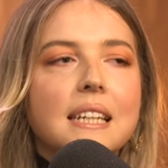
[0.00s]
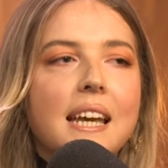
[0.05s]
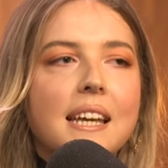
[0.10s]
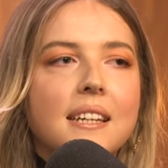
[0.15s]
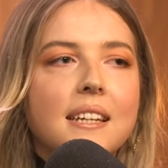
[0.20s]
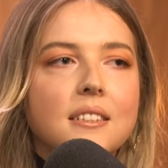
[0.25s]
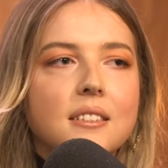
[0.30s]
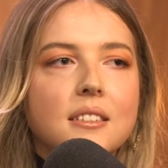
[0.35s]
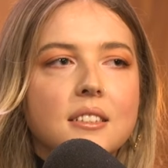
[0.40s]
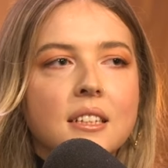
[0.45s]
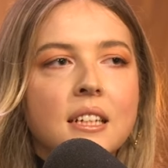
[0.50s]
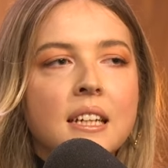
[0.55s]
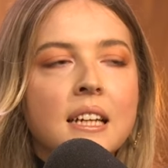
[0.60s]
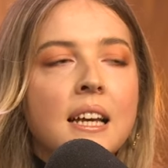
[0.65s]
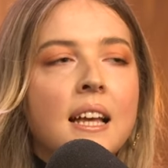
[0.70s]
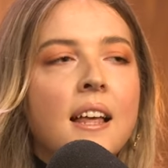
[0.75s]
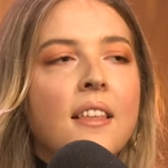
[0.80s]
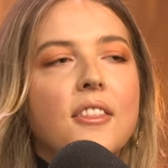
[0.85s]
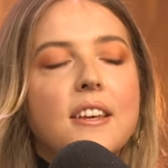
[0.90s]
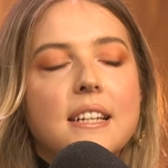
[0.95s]
And
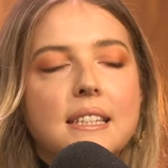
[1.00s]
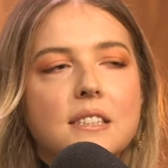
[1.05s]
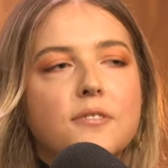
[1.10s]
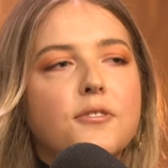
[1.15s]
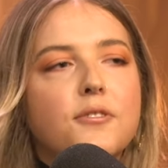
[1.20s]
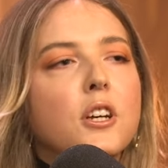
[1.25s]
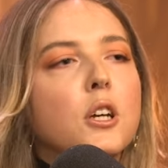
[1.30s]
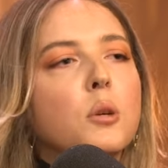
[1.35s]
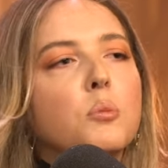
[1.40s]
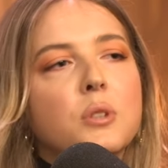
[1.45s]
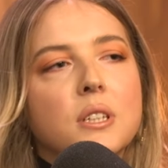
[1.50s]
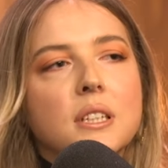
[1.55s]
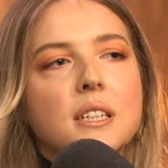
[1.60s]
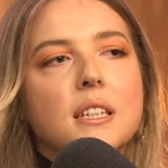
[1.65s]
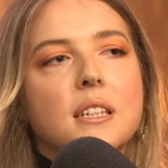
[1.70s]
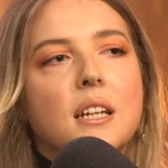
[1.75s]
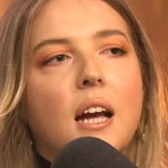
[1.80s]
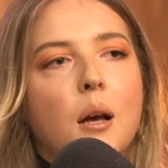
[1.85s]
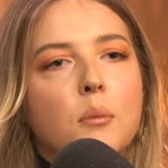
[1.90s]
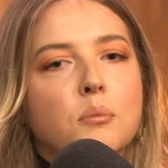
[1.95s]
this film
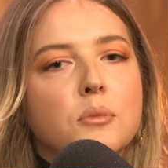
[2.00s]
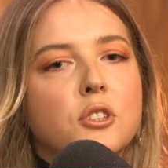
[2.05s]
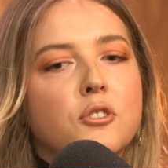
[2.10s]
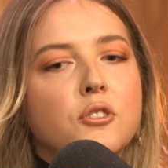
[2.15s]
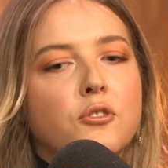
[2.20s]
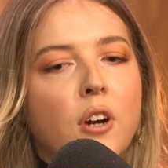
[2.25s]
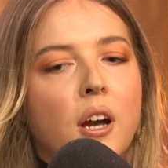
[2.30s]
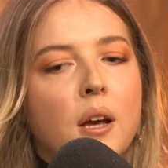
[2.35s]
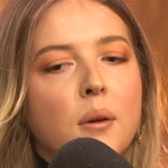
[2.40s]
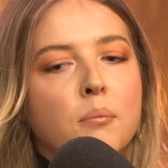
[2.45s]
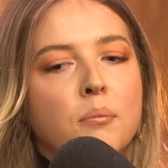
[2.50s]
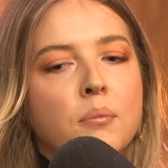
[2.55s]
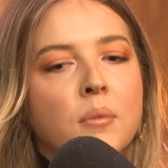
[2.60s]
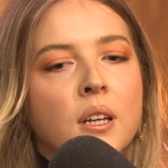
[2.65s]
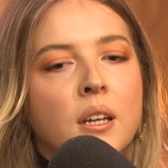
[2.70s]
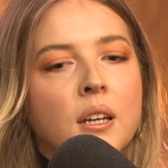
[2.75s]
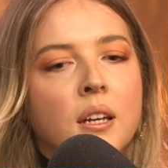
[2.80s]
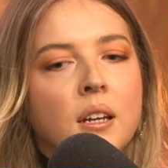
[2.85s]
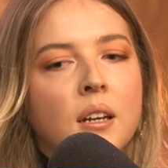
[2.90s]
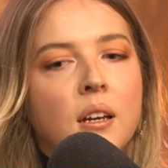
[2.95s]
really comes from
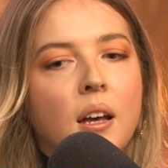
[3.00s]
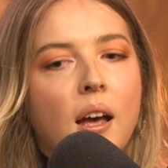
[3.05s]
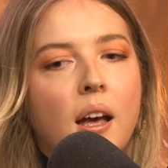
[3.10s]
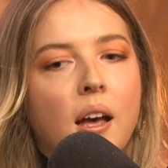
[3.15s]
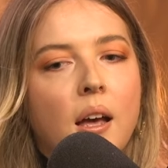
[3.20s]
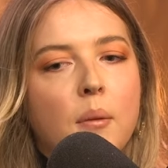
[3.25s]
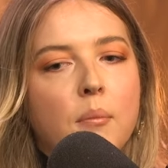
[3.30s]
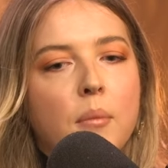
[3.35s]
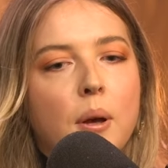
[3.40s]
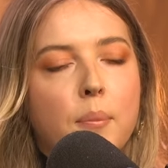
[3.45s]
um,